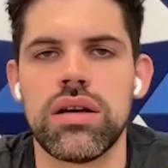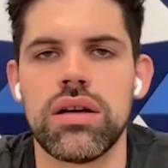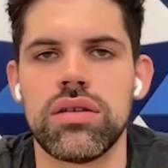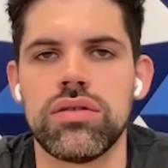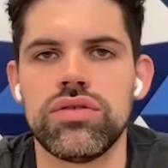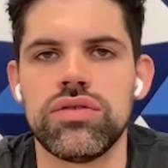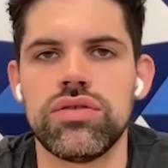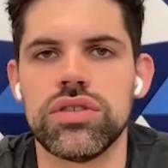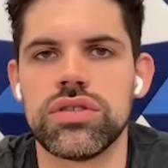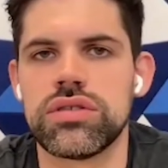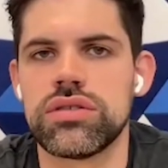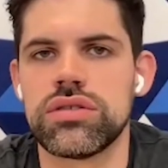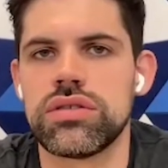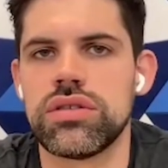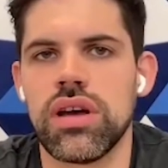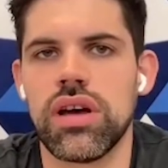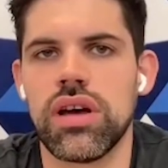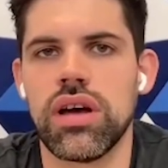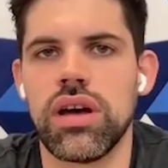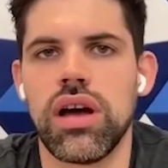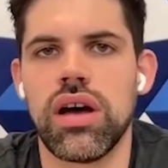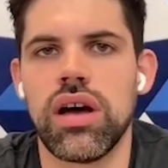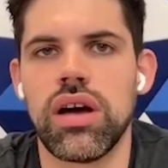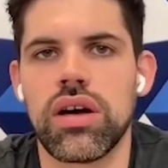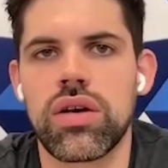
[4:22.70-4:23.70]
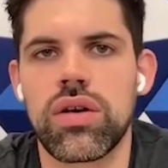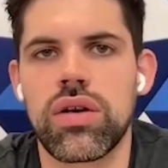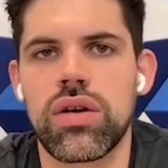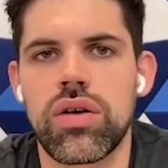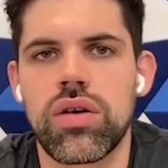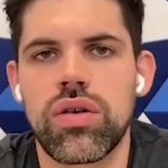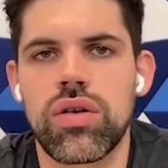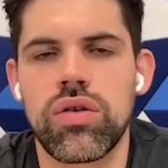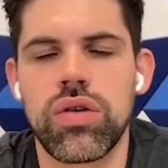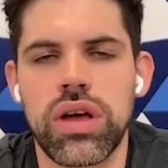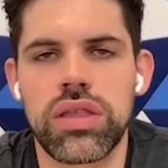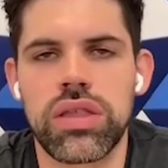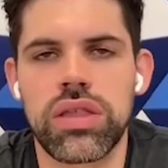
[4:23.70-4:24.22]
Just a
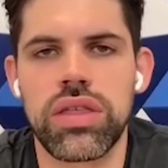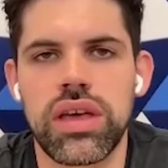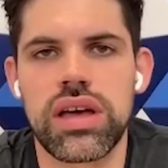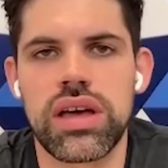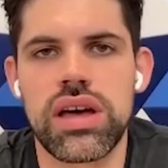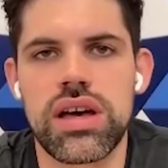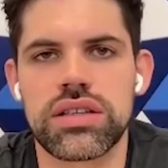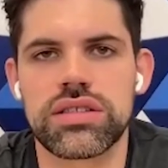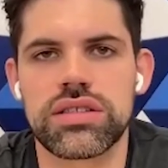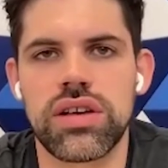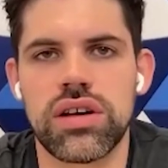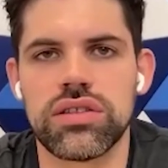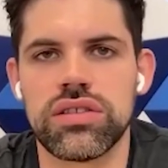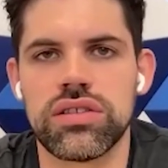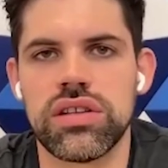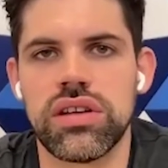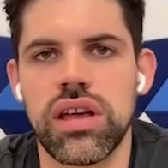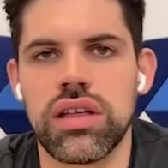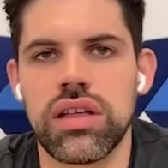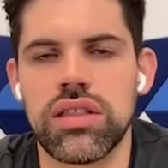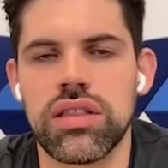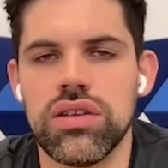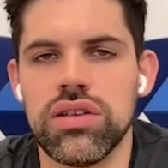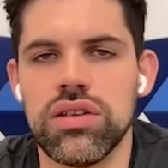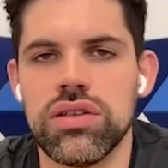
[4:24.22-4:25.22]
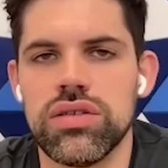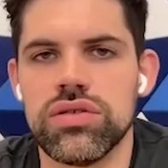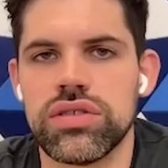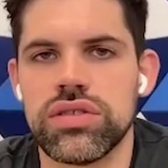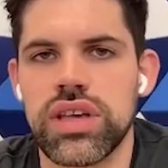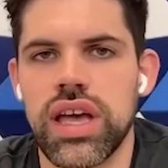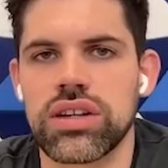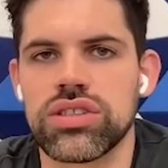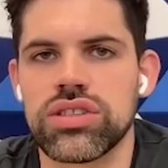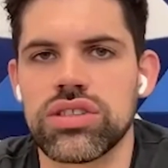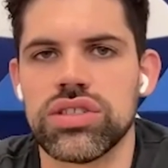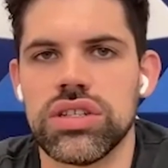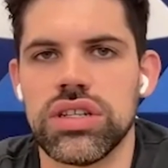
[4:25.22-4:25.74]
quick thing I saw today in the news,
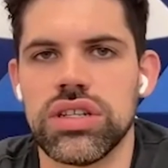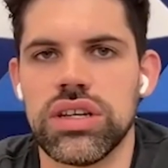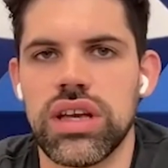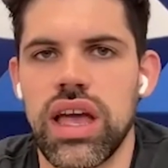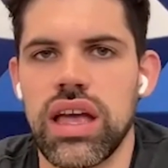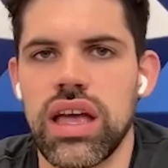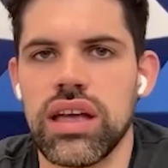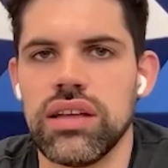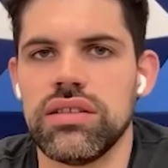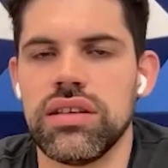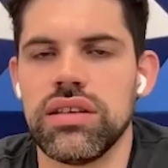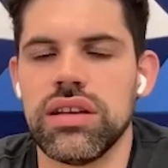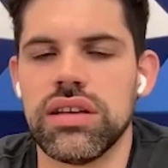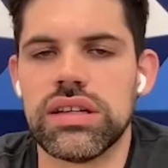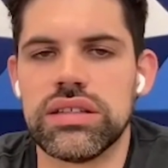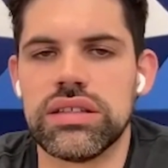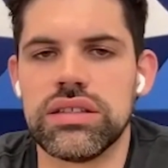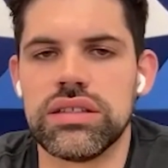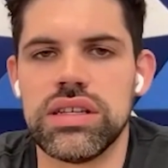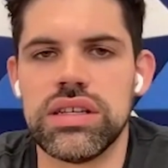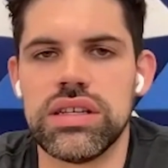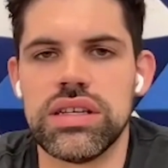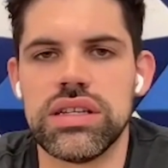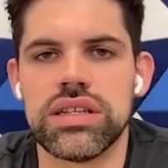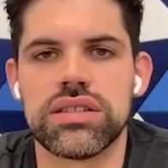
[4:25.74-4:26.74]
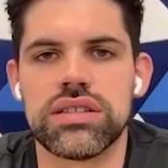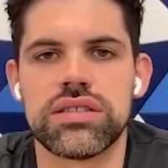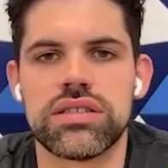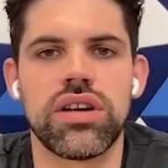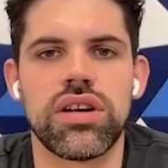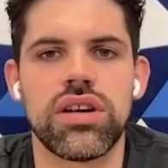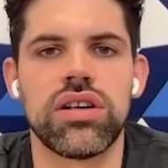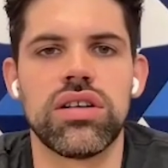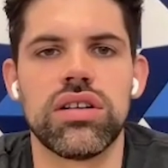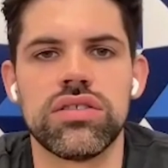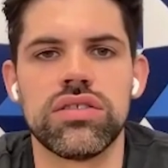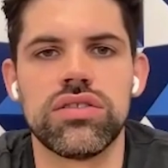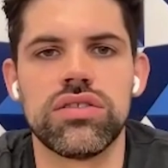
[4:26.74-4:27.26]
actually, AT&T is
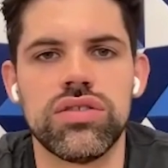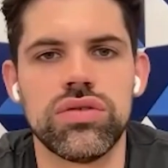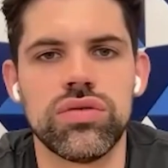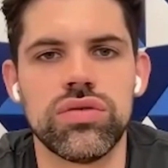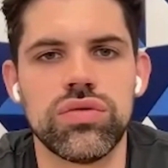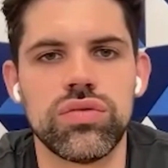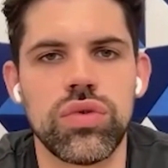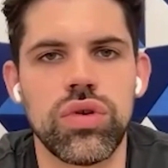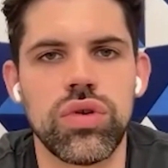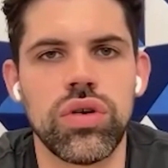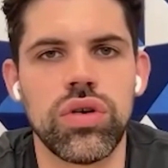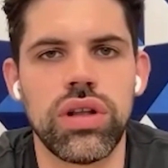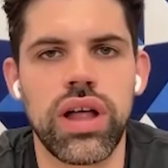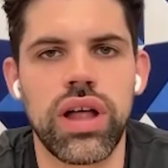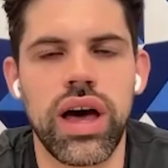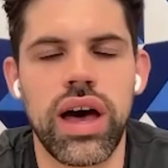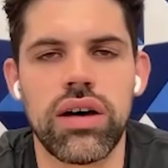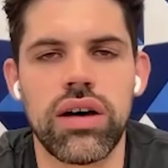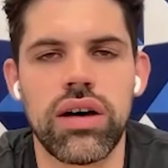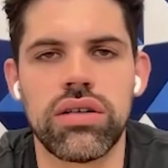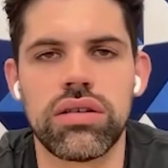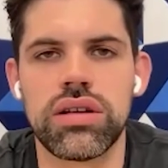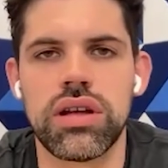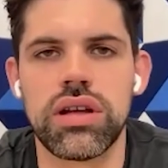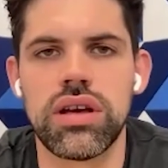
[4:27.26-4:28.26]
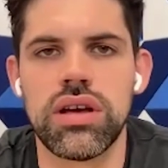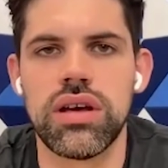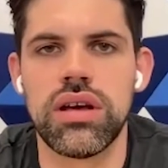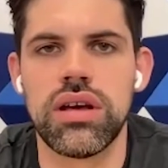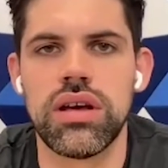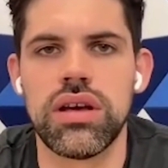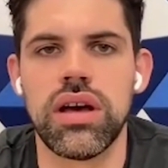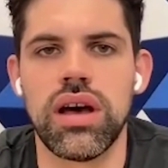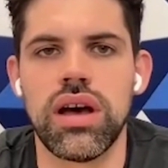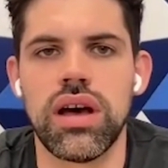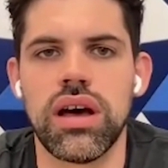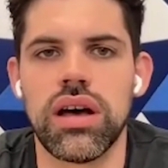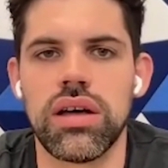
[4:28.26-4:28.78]
starting to roll out
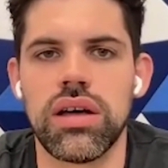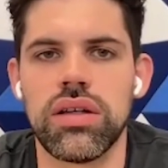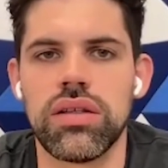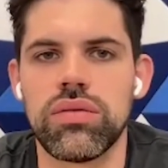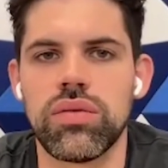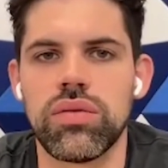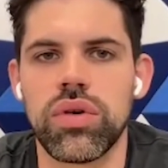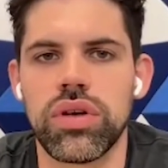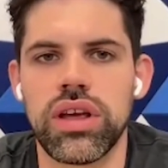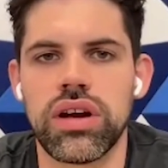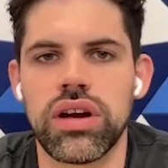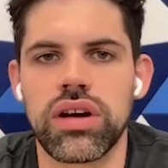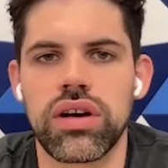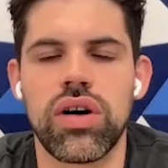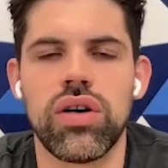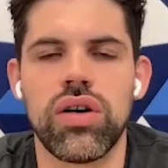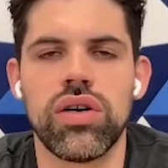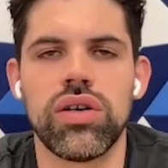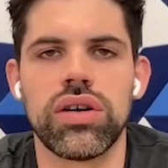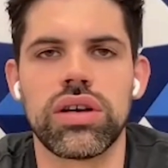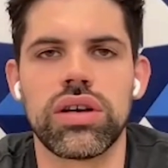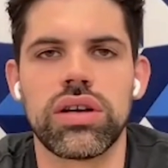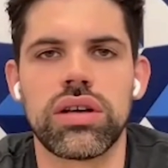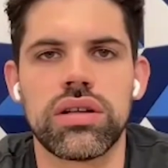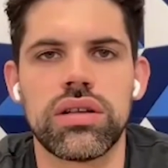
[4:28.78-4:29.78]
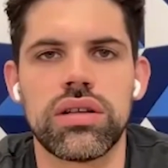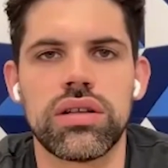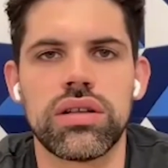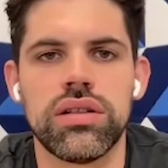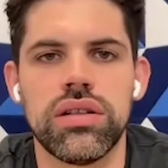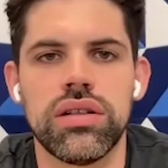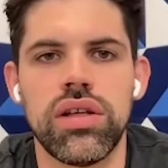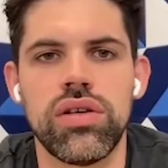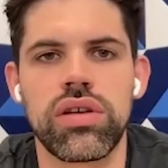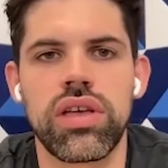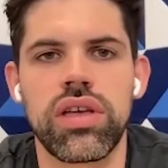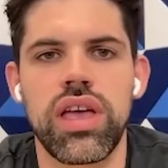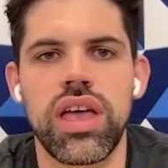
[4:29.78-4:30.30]
what they're calling
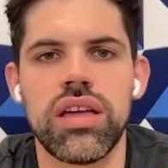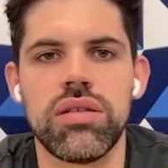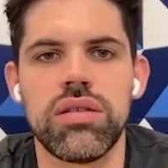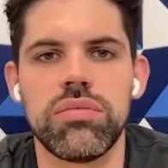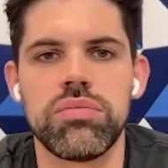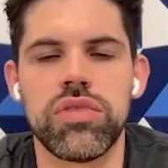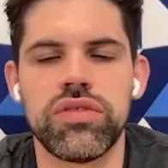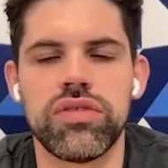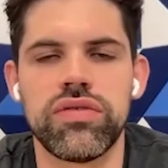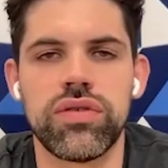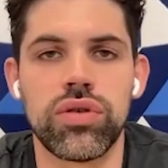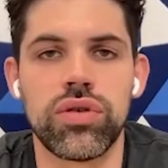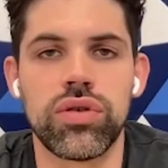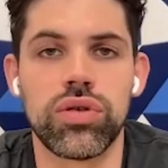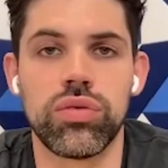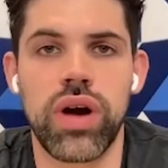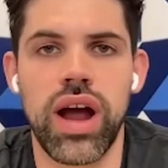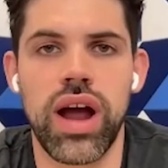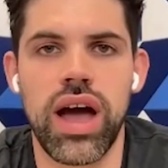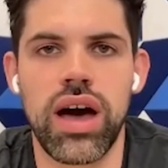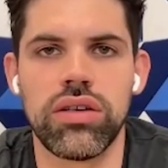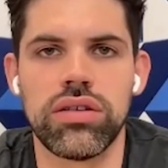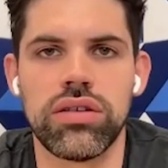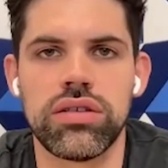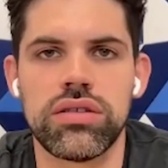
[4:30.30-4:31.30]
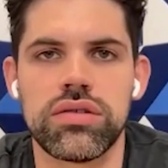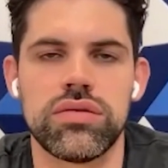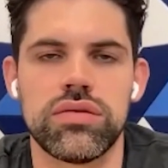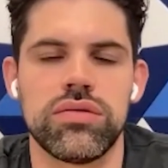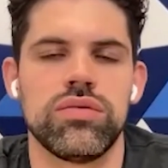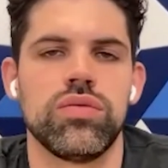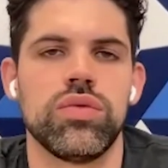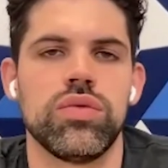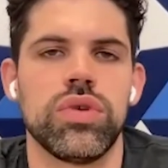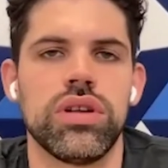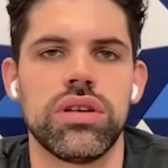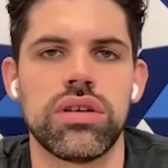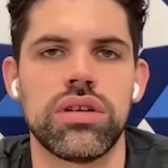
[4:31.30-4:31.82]
locate before route
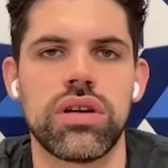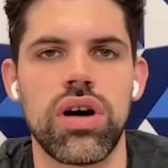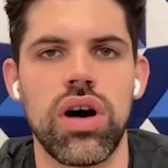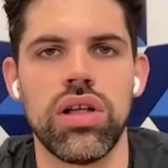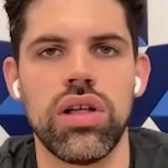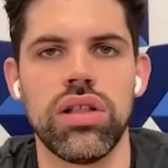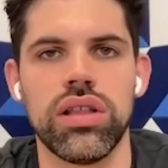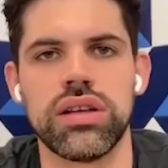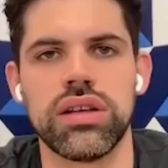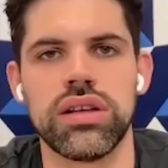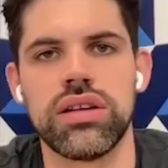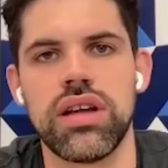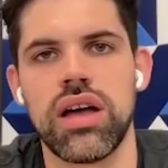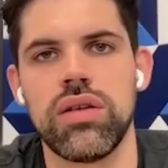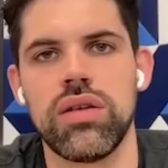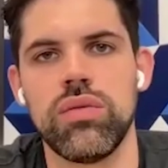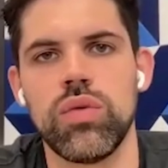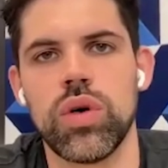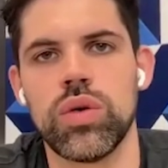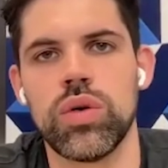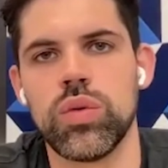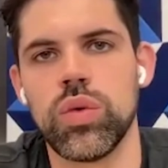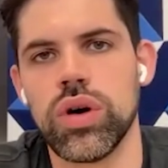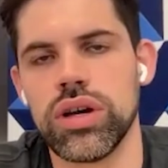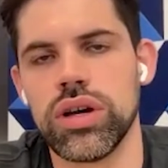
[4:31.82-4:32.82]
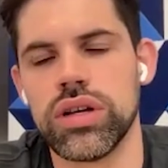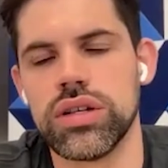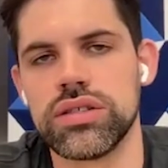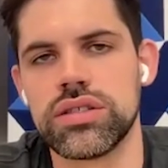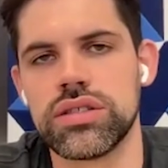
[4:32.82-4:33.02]
when calling 911.